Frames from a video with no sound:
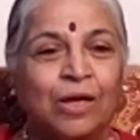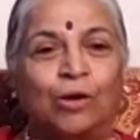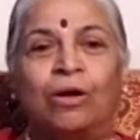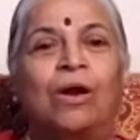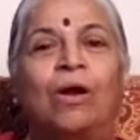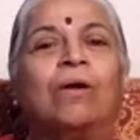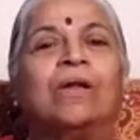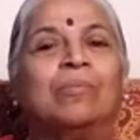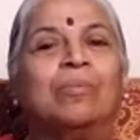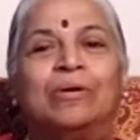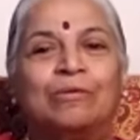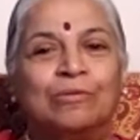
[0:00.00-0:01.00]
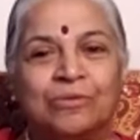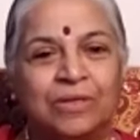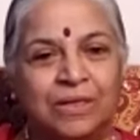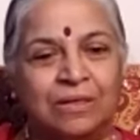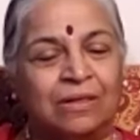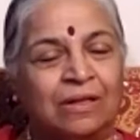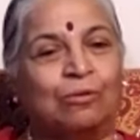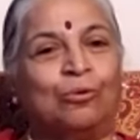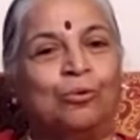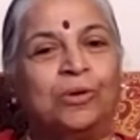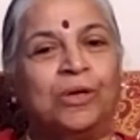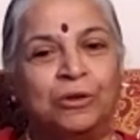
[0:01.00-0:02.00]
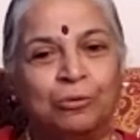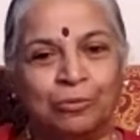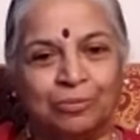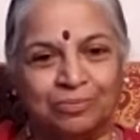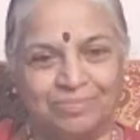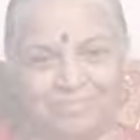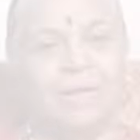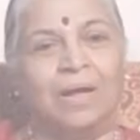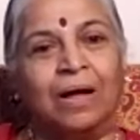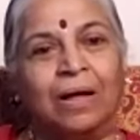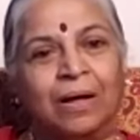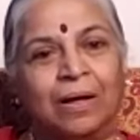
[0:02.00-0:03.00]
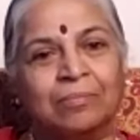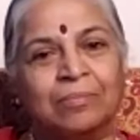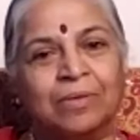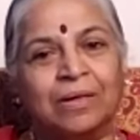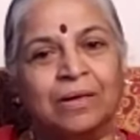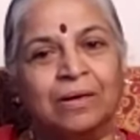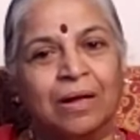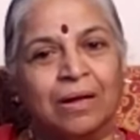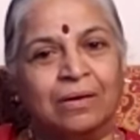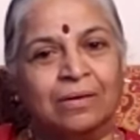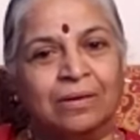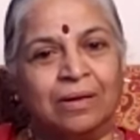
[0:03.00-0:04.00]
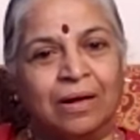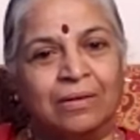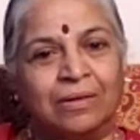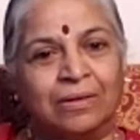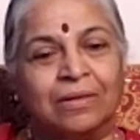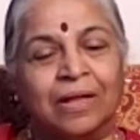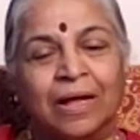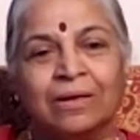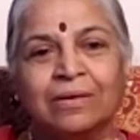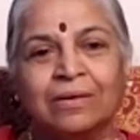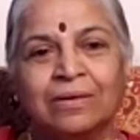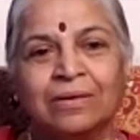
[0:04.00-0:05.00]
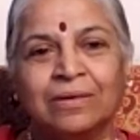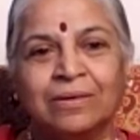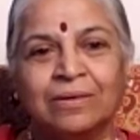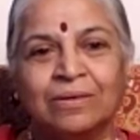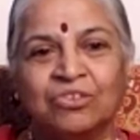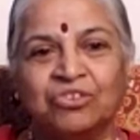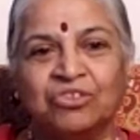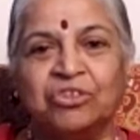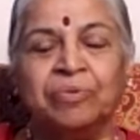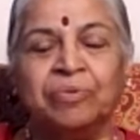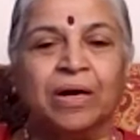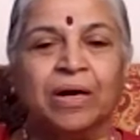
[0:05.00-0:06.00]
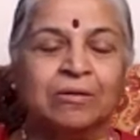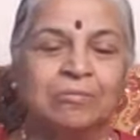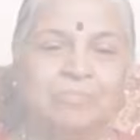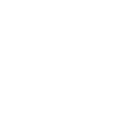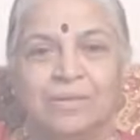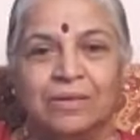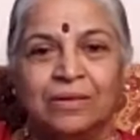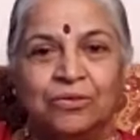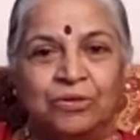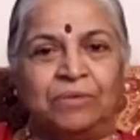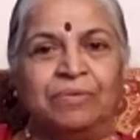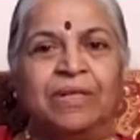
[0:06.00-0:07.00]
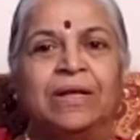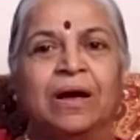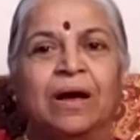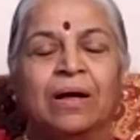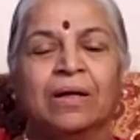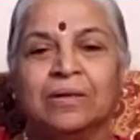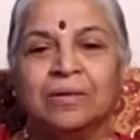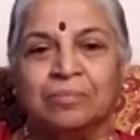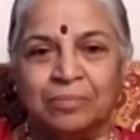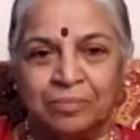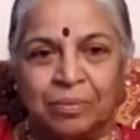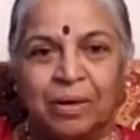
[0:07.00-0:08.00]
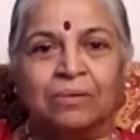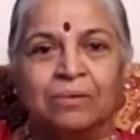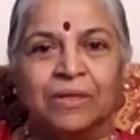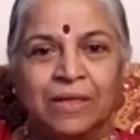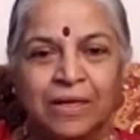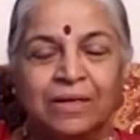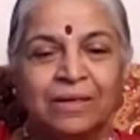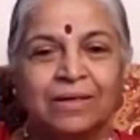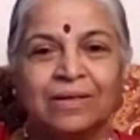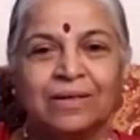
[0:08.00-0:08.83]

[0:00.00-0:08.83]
you are not able to see the Guru in you. I am none other than Shiva. Sri Vidya Bhagavati